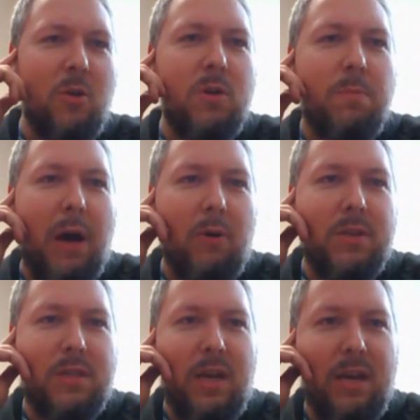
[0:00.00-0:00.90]
known
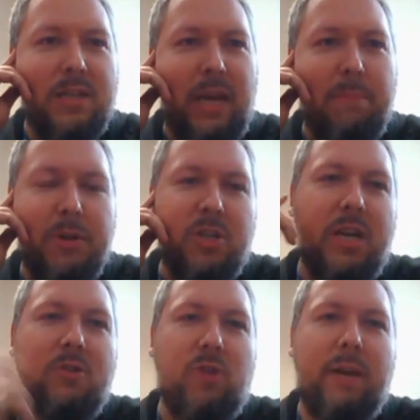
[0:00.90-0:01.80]
about uh,
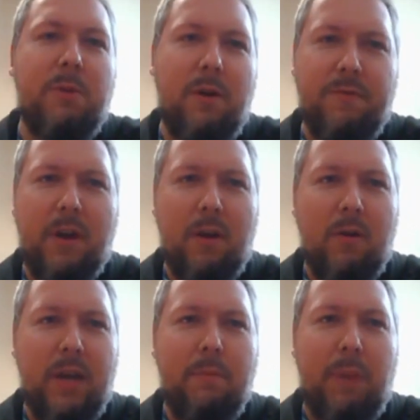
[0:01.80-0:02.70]
temperature entrainment of the
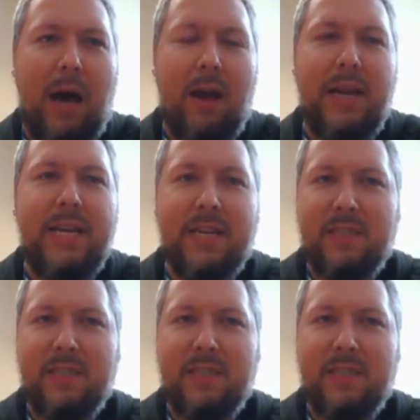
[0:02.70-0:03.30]
clock in barley?